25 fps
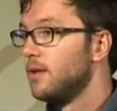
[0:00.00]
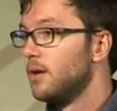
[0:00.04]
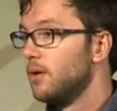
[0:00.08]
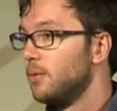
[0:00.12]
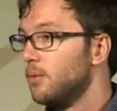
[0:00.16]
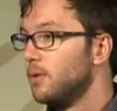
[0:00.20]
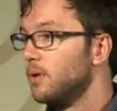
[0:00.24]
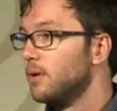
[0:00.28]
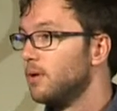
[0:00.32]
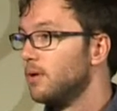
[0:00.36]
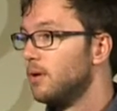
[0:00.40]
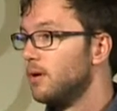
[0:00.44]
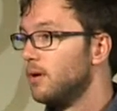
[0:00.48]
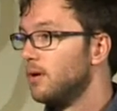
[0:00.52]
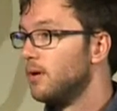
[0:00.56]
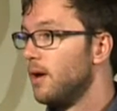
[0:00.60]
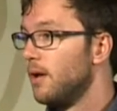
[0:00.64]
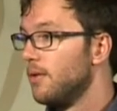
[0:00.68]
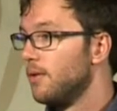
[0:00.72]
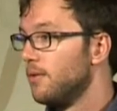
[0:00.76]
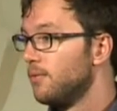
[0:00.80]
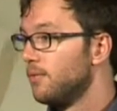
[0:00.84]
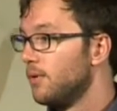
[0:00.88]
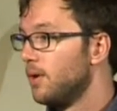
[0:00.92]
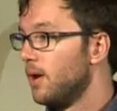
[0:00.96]
that we learn
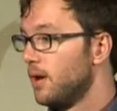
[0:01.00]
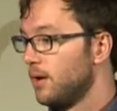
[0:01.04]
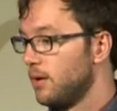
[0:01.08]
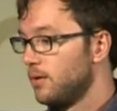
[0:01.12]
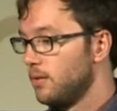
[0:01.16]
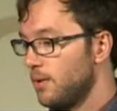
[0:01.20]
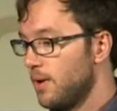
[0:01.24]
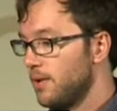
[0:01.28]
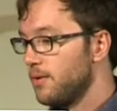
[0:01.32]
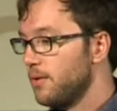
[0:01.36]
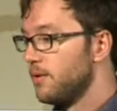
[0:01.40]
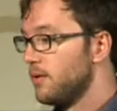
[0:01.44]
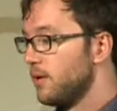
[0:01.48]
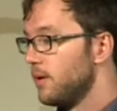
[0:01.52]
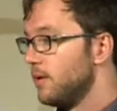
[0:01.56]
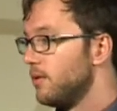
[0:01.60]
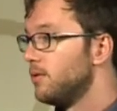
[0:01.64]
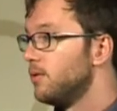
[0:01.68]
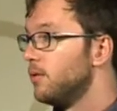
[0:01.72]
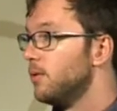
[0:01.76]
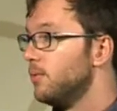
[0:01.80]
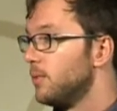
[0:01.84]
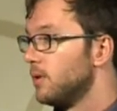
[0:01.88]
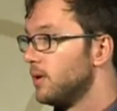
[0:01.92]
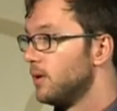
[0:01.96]
on the fly rather than
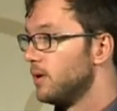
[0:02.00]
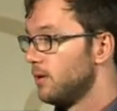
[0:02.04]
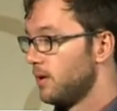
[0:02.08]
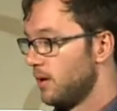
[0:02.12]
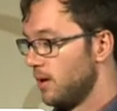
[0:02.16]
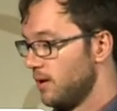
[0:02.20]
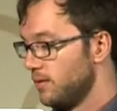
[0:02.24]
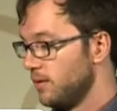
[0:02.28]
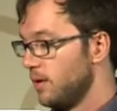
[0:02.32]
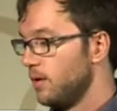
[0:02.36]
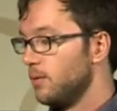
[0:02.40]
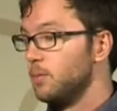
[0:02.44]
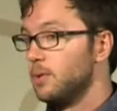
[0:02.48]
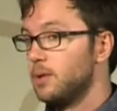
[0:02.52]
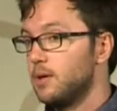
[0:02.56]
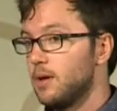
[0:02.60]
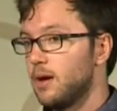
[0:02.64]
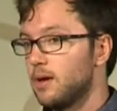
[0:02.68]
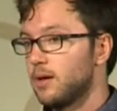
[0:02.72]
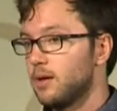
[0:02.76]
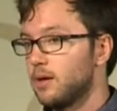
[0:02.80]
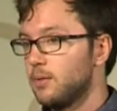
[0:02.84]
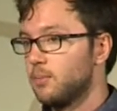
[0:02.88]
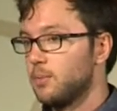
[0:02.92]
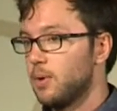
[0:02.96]
assuming it, as I'll be
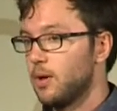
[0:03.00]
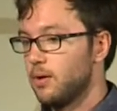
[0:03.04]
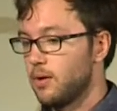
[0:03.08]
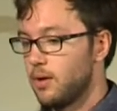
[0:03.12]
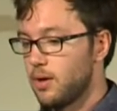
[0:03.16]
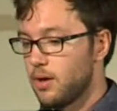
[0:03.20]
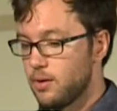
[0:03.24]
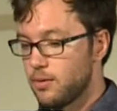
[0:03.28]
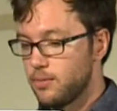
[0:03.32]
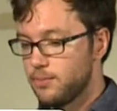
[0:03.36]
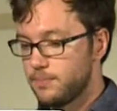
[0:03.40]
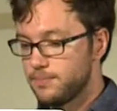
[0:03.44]
talking about now.